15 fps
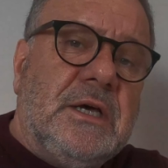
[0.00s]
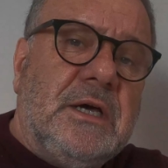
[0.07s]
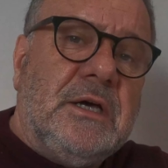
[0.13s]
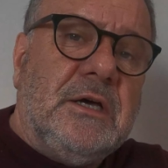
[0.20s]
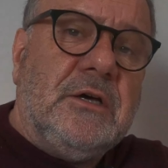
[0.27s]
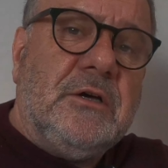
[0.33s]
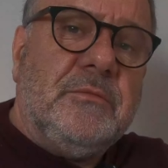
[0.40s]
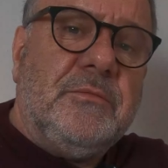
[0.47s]

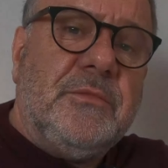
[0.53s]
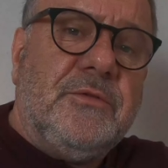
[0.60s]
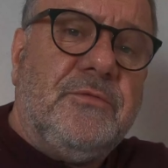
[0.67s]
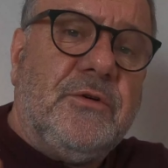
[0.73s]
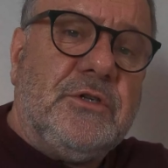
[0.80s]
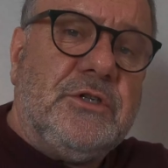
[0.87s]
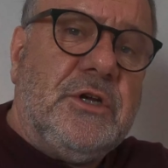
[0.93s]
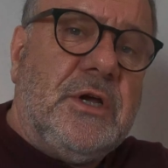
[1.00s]
the
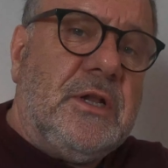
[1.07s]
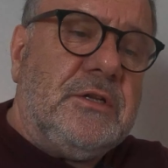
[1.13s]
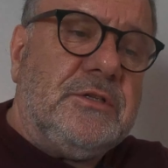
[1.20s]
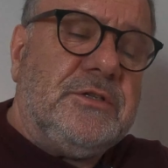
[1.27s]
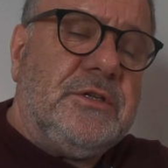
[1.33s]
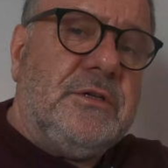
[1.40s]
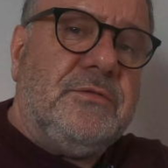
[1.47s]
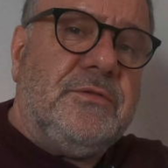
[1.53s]

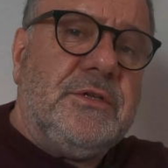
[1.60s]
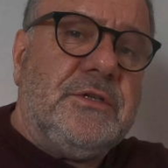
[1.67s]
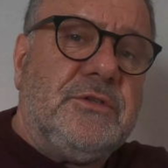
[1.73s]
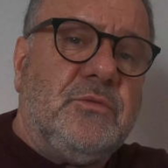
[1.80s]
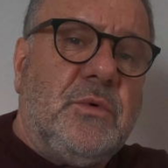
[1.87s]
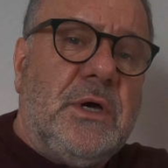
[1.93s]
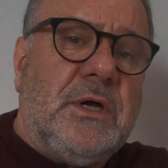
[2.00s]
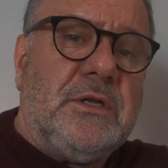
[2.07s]
functionality of
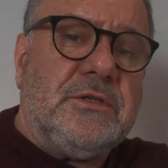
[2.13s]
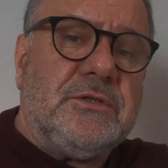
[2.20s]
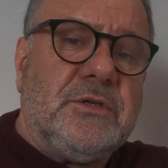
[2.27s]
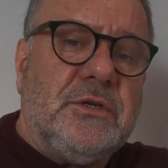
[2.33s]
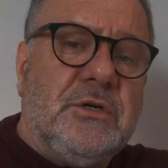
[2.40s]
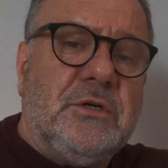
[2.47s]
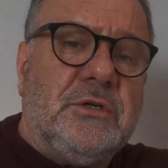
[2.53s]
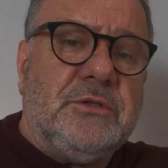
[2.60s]
this Wireless
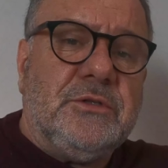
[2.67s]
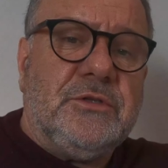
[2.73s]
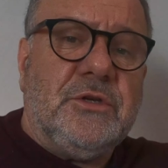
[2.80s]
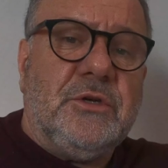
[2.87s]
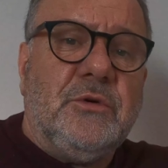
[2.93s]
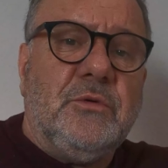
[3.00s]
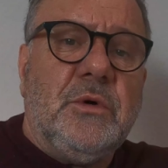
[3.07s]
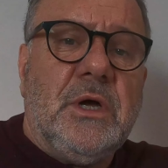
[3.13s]
Go
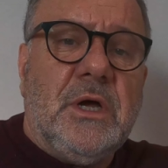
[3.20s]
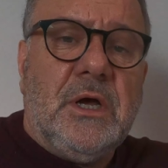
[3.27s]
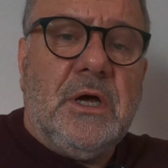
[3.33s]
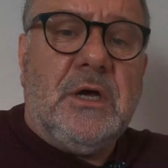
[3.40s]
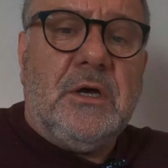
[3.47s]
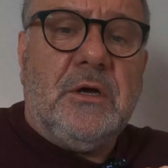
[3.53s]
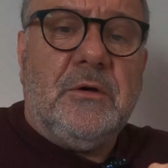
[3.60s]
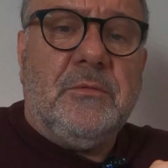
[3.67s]
2.
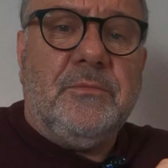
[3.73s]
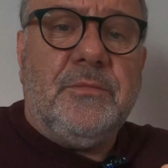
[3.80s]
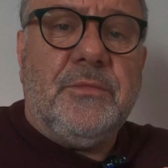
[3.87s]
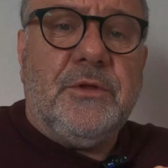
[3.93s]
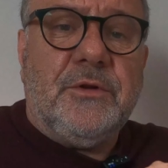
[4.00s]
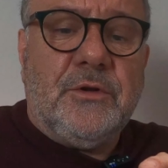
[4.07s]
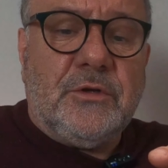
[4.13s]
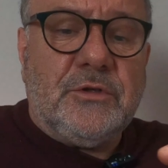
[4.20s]

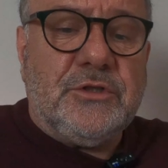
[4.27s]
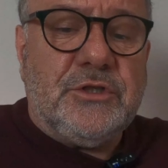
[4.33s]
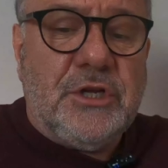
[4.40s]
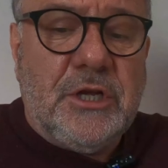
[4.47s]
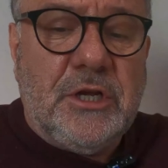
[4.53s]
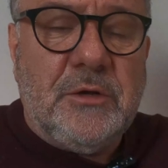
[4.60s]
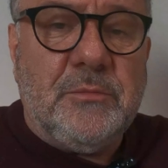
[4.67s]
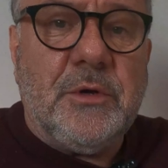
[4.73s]
They're not
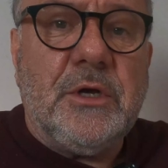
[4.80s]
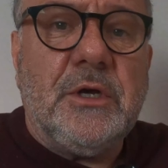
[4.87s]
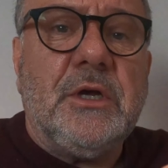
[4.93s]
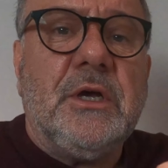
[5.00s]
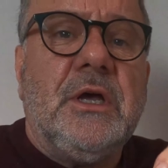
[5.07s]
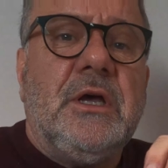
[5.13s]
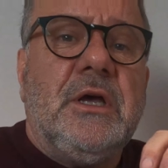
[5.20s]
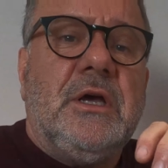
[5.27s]
cheap.
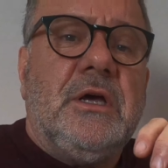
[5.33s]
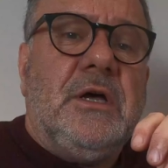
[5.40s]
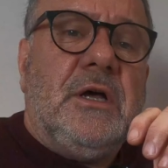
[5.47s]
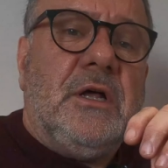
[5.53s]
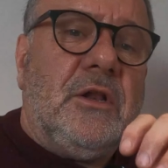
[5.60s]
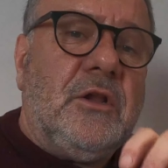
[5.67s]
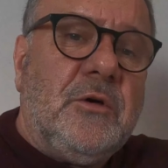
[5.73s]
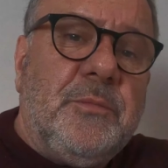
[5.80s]

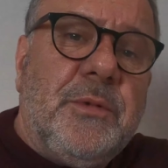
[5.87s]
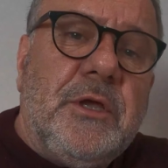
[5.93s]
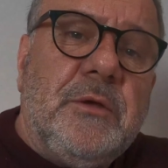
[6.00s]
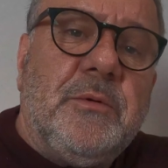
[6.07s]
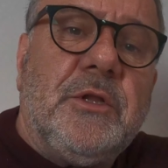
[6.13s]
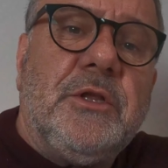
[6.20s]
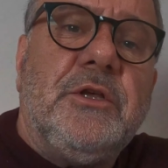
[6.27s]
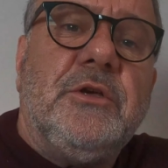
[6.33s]
A lot of
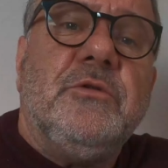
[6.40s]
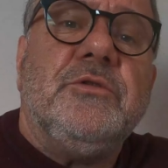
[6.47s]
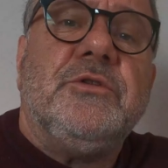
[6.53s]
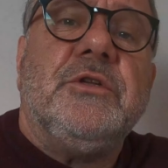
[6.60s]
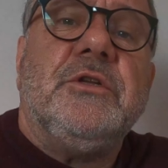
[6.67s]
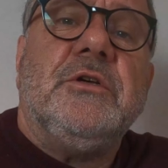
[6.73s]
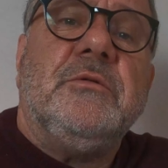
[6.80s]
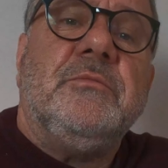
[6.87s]
people are
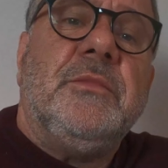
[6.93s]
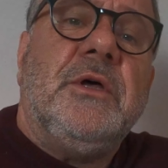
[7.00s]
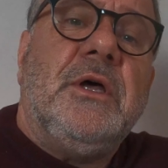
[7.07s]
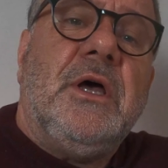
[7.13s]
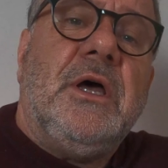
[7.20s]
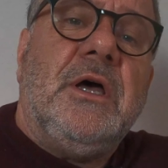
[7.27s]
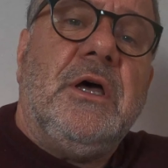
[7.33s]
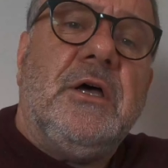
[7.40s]
using them,
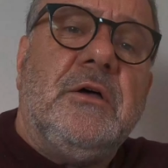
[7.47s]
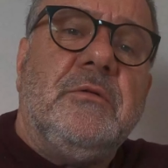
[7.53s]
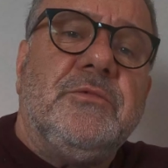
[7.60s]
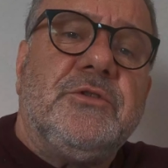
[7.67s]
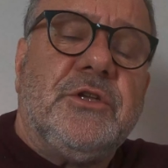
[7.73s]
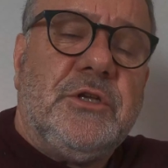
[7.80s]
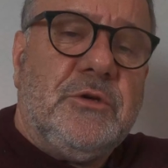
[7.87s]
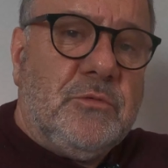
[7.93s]

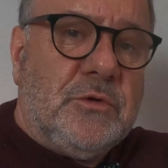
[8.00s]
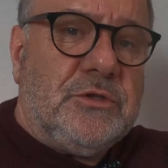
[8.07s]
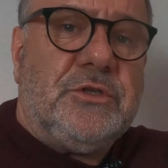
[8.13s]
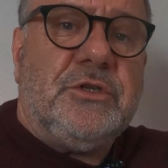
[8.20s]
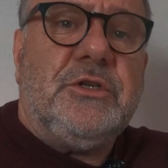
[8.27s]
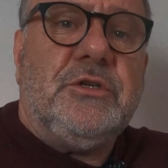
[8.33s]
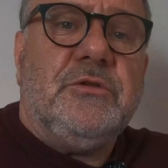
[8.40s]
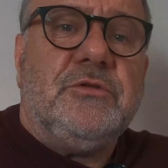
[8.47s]
so you want
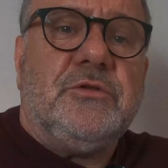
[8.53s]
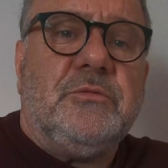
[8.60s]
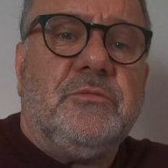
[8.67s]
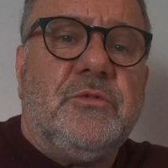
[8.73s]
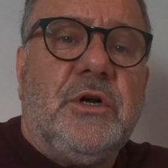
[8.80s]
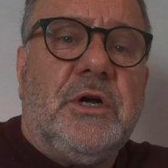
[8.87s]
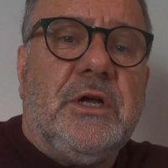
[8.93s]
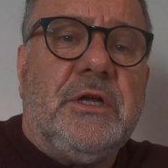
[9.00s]
to use
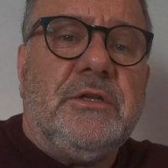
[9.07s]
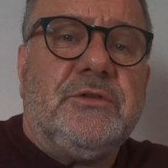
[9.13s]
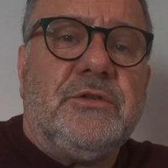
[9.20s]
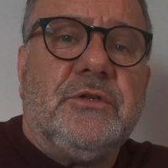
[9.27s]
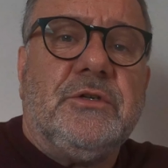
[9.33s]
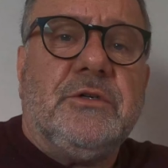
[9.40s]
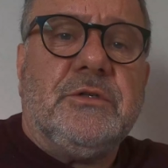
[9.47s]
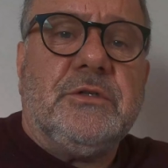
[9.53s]
them right.
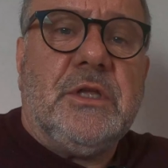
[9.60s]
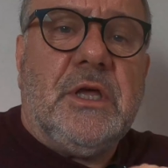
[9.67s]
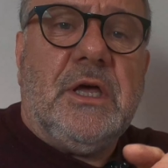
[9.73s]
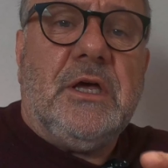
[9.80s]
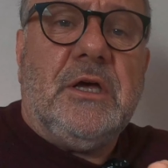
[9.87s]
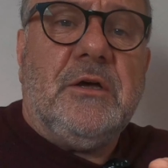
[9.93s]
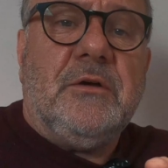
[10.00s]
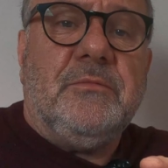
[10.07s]
So
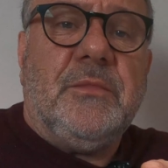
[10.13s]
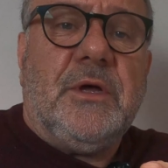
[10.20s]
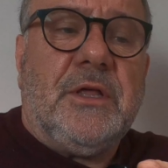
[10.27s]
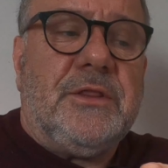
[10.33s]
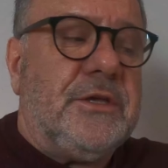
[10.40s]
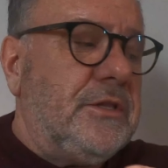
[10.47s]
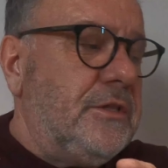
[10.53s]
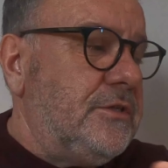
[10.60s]
I
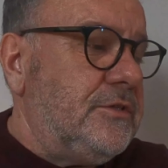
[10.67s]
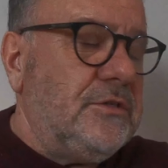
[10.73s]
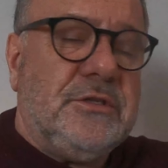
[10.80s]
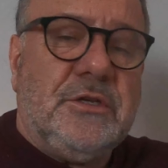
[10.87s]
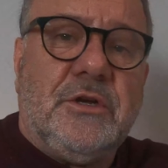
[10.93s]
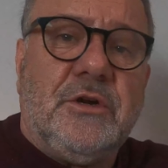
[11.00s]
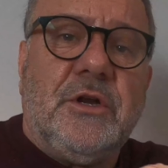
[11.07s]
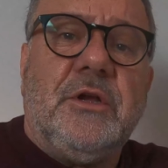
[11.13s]
think this is
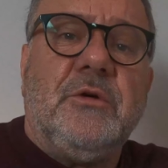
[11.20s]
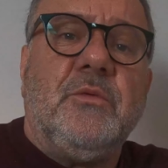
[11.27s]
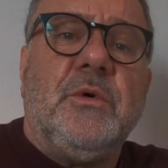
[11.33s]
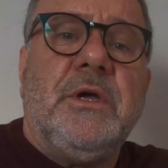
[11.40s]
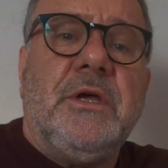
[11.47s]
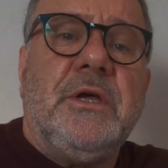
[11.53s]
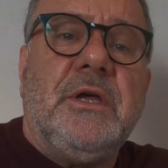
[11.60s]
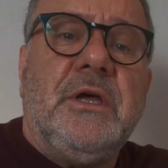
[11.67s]
a great
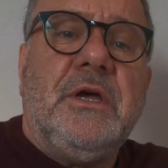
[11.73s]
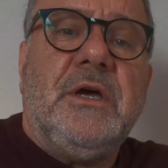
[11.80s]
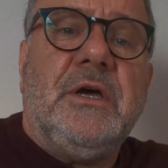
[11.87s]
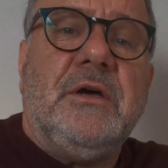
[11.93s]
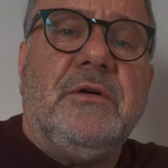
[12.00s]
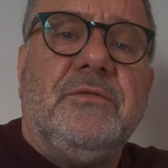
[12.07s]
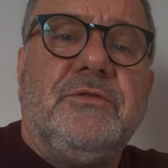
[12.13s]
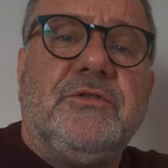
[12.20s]
way
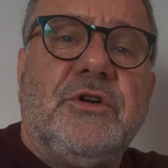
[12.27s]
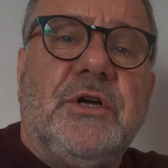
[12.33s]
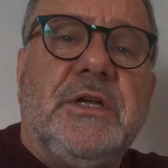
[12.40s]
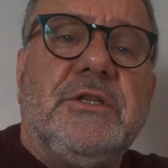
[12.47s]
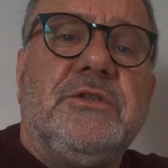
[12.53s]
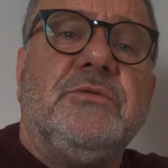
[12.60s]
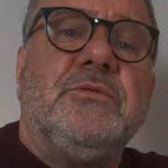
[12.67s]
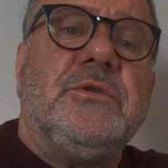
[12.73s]
of
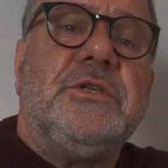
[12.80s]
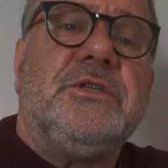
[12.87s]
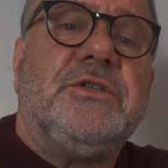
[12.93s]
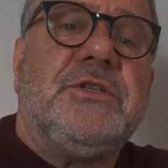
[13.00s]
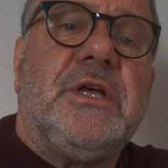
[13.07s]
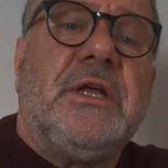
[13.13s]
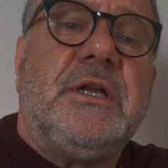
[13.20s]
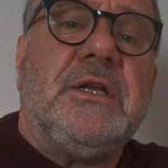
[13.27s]
trying to
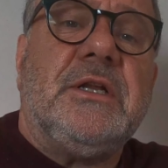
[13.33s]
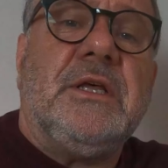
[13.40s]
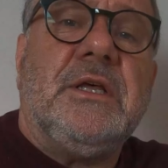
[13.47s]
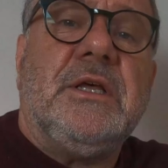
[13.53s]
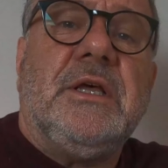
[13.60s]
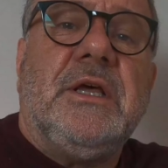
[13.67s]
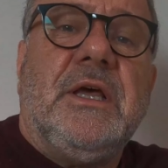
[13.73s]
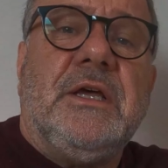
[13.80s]
understand
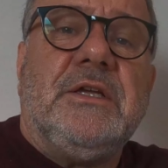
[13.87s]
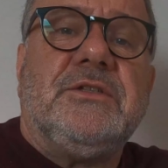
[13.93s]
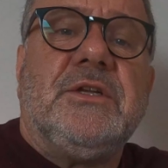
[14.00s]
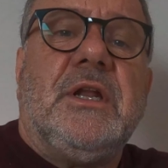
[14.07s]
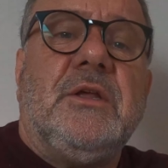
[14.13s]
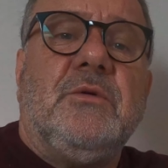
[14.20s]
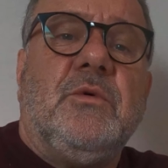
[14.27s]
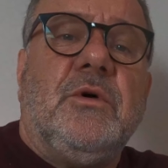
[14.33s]

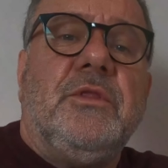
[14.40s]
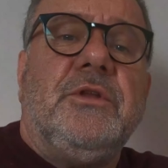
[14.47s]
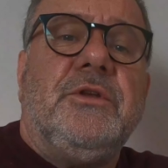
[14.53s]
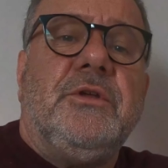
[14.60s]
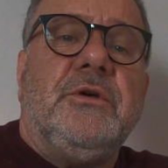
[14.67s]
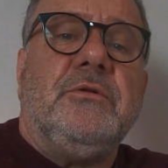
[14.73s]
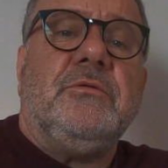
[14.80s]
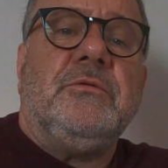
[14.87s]
exactly what they
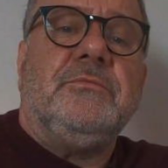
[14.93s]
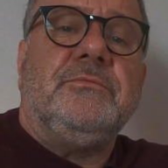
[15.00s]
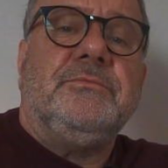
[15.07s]
do.